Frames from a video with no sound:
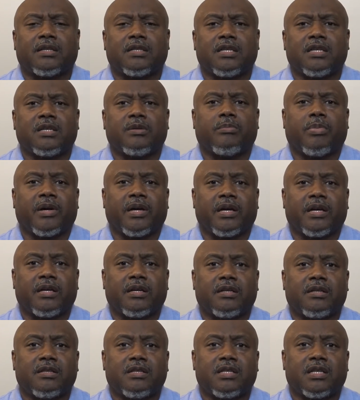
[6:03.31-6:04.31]
IG
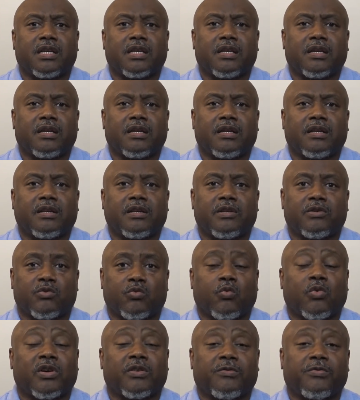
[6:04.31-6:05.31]
page and it's
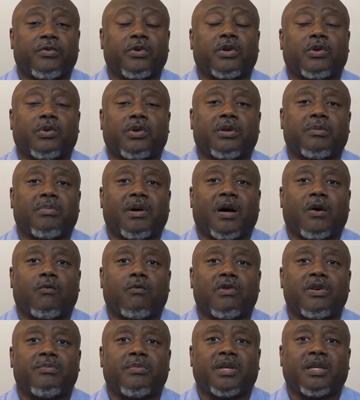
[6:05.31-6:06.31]
one frequented by
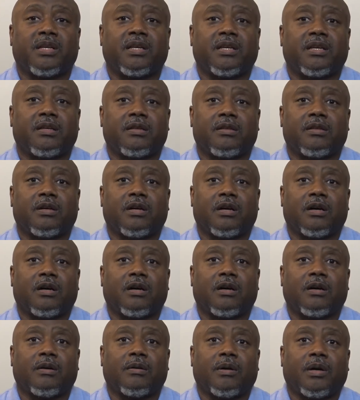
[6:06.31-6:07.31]
women and the
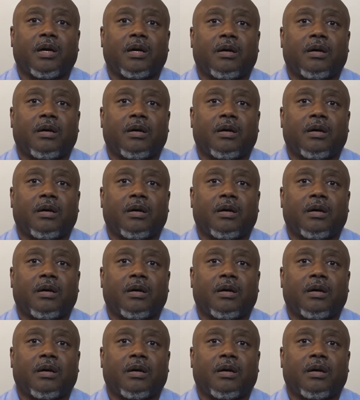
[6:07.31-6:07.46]
uh,